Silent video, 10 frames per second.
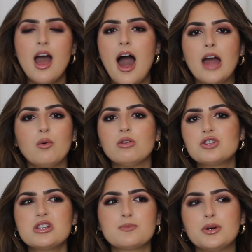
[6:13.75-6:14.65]
I won't
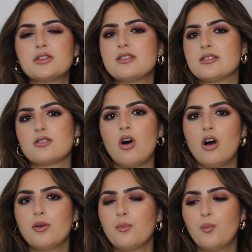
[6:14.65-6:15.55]
just put this
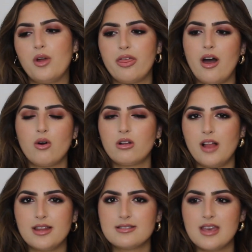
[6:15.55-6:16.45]
on without
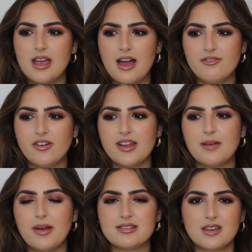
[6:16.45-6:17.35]
cleansing. I feel
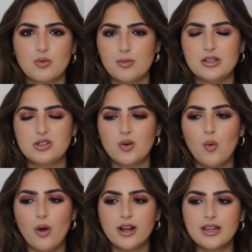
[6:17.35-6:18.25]
like my skin will be too
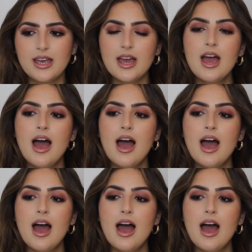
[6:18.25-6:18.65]
oily.